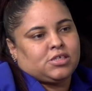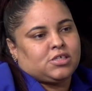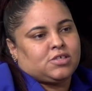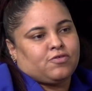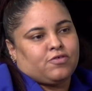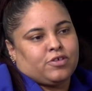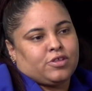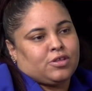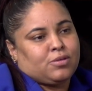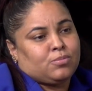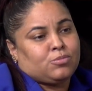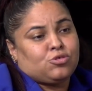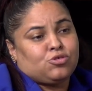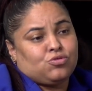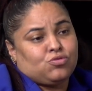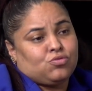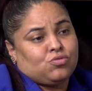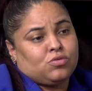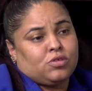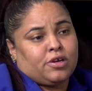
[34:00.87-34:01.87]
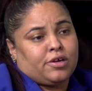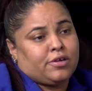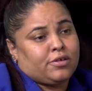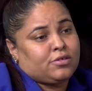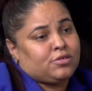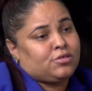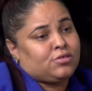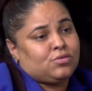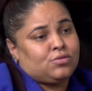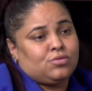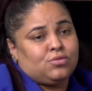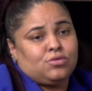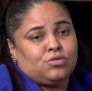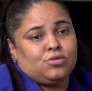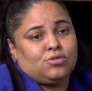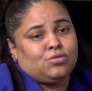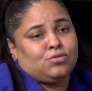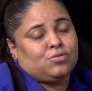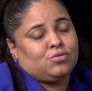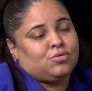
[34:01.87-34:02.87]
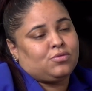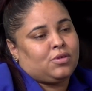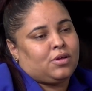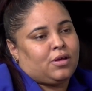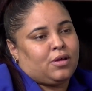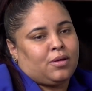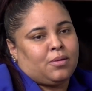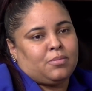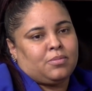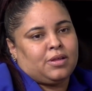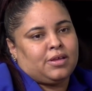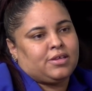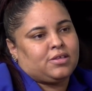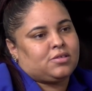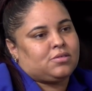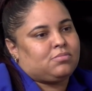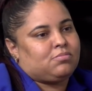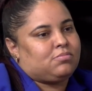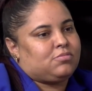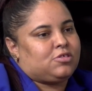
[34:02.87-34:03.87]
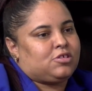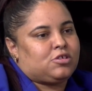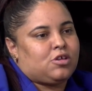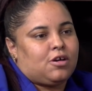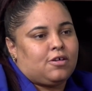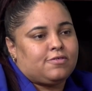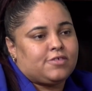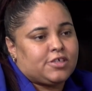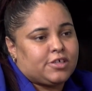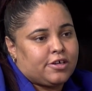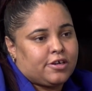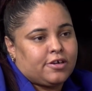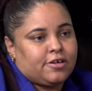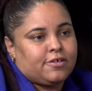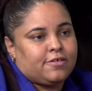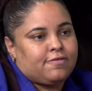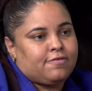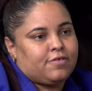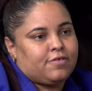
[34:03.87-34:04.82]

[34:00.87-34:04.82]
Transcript: for them to learn to do like self-serve,